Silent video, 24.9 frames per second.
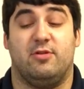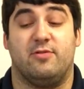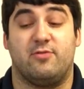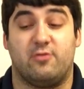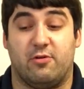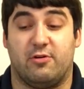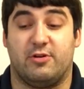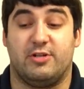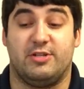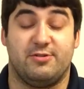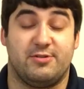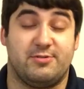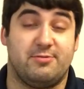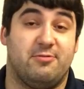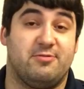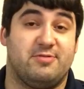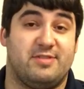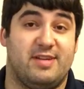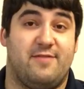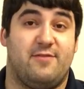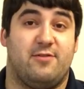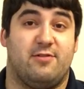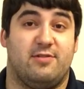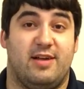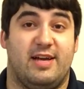Of course, you're supposed to
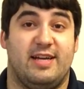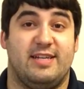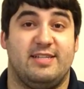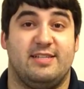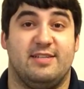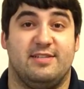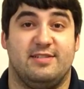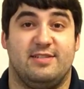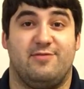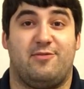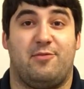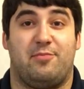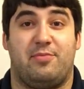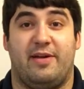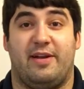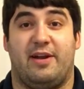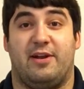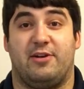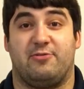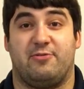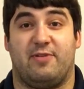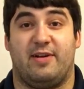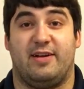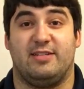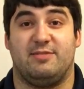have your license if you plan on
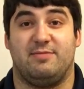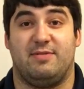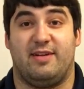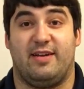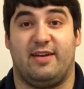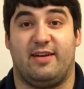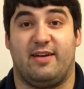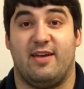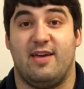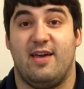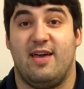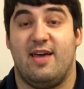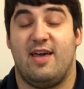transmitting